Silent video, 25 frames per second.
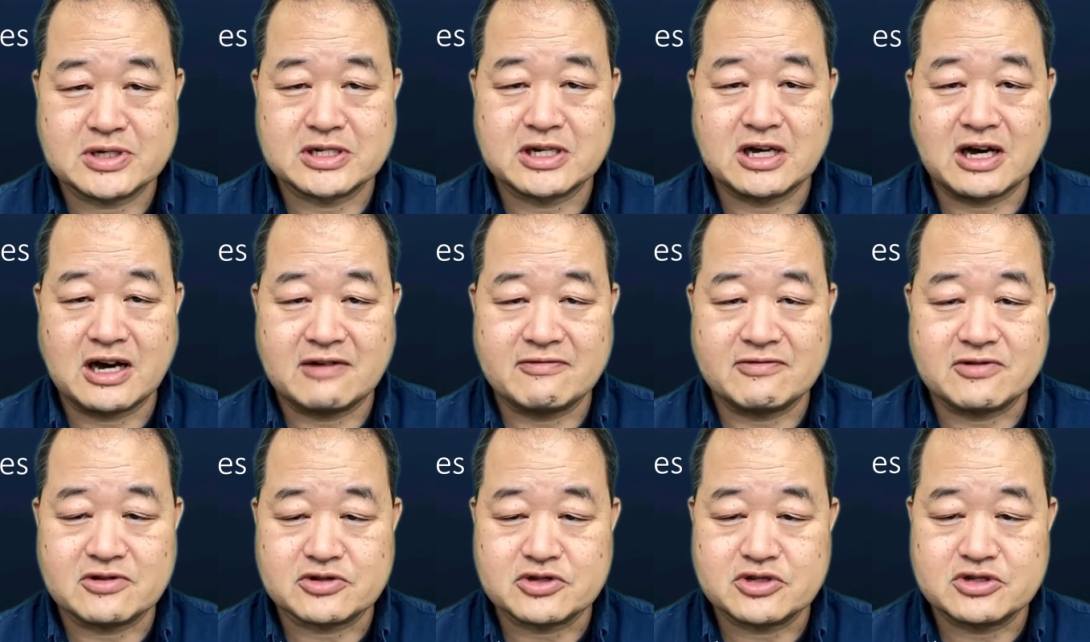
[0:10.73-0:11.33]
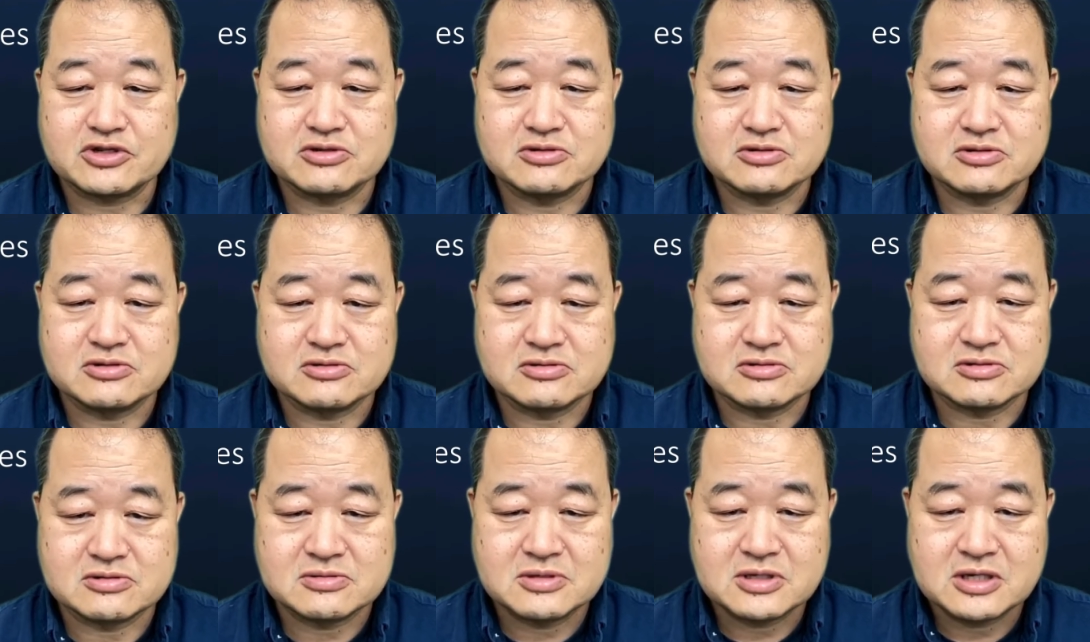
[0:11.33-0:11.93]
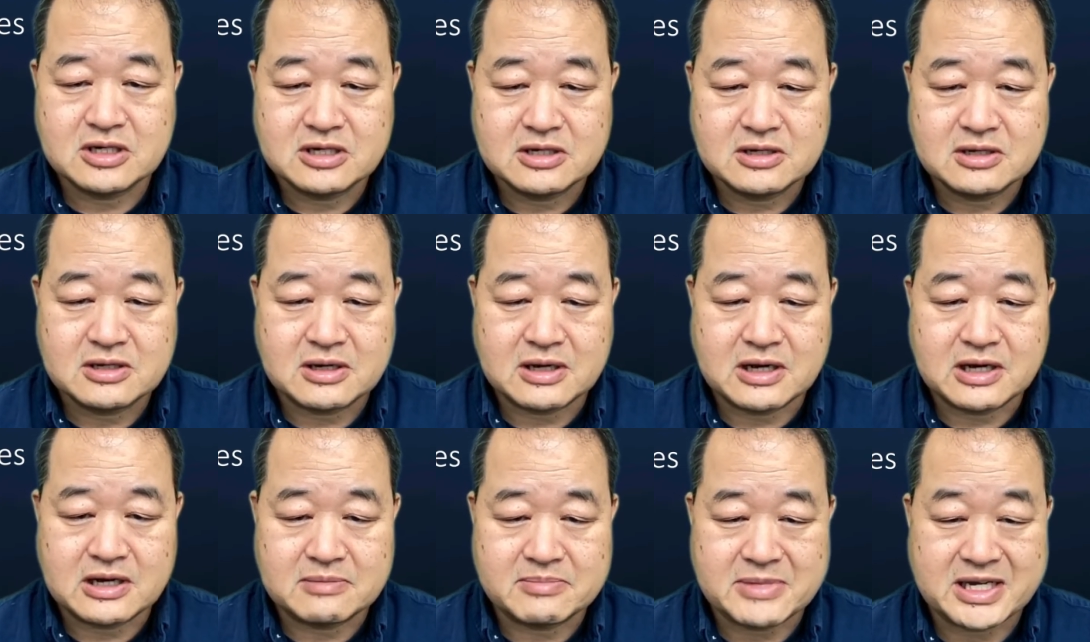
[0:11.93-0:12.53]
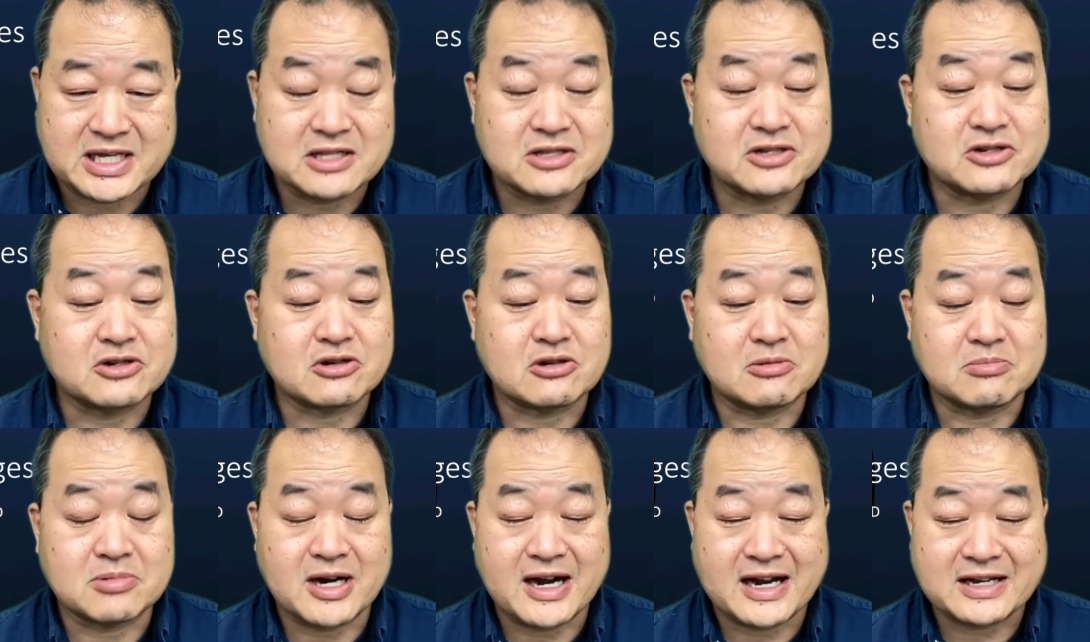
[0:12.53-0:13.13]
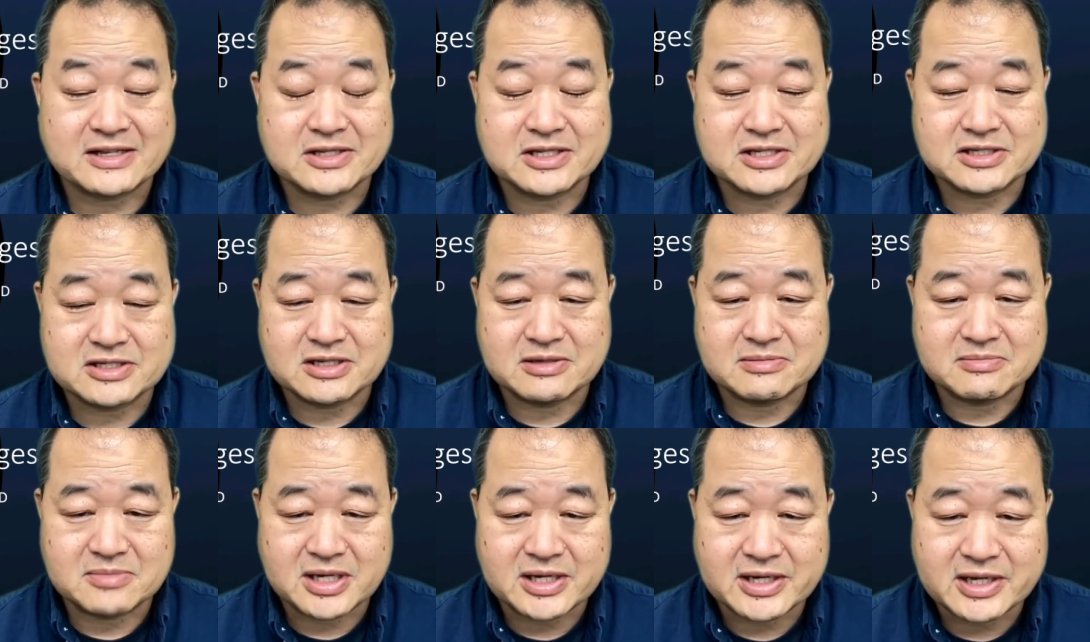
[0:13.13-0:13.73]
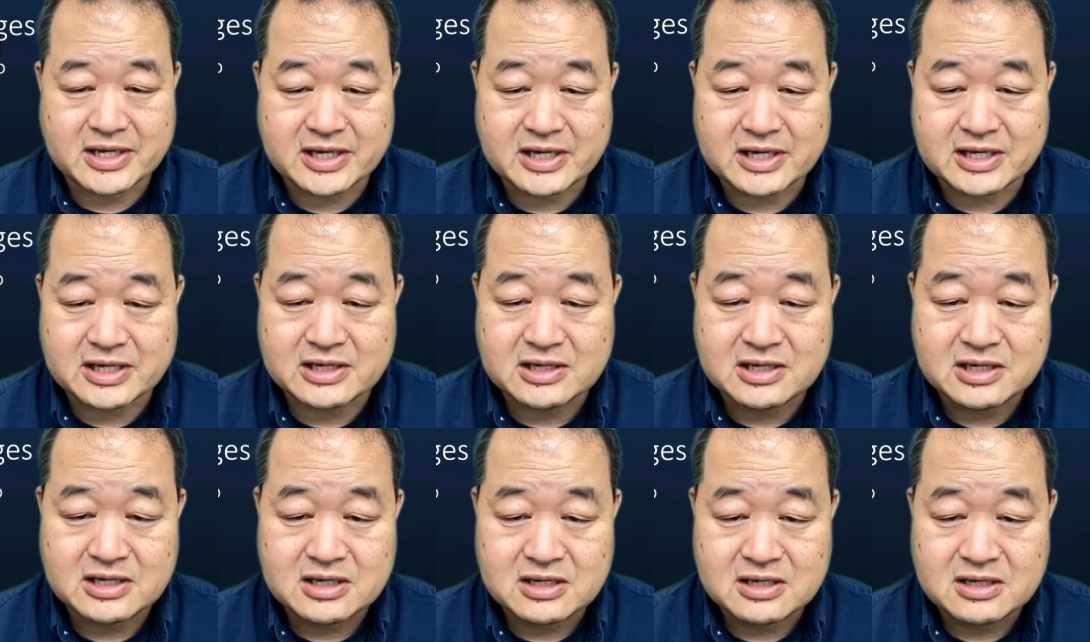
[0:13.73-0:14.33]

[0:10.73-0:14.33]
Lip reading: and novel to my clinical practice and my